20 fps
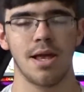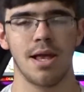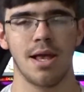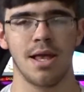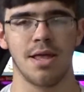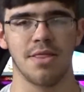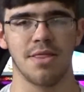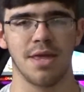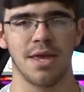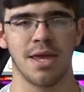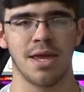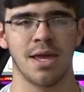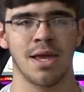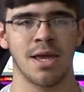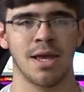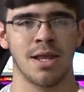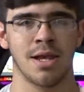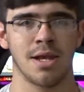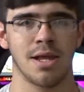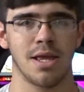And
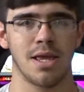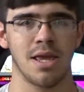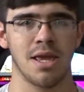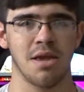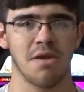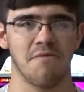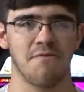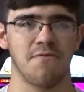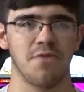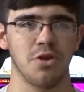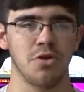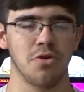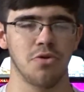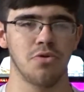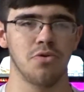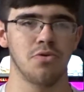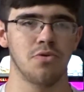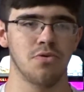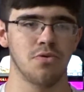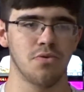then if
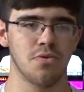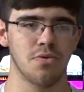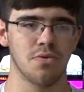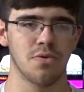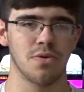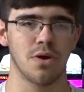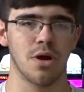you